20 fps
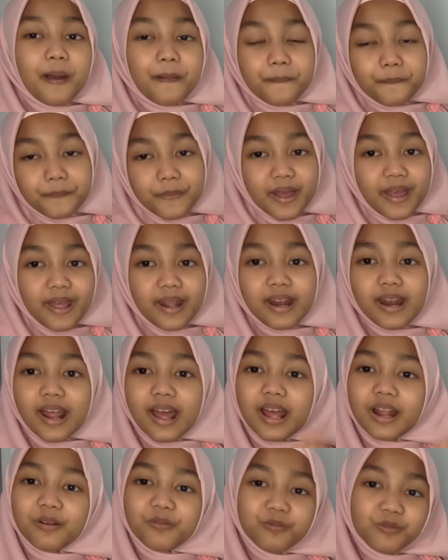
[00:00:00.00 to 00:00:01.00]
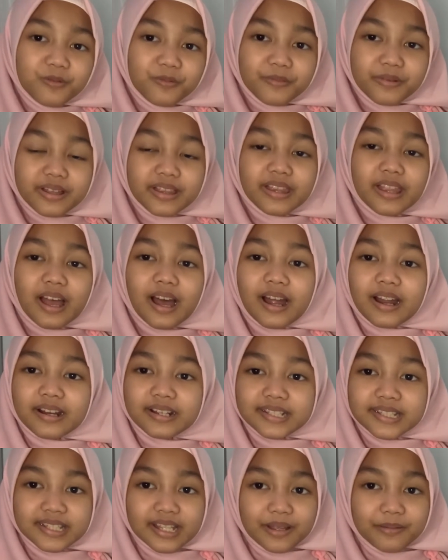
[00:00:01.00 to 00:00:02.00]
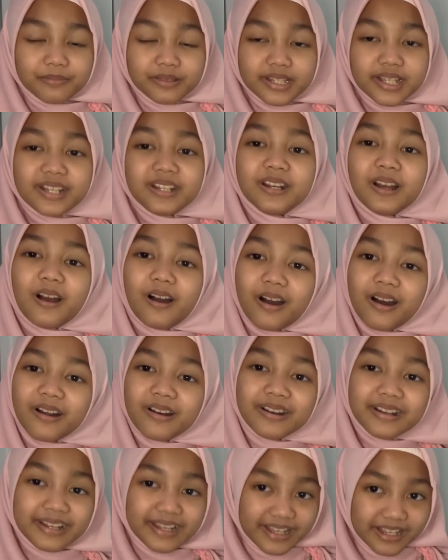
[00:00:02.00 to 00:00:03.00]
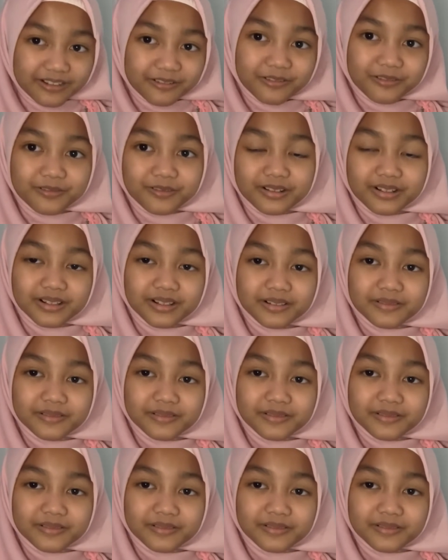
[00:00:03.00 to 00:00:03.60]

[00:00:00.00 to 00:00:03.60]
men and women are same thing, are equal.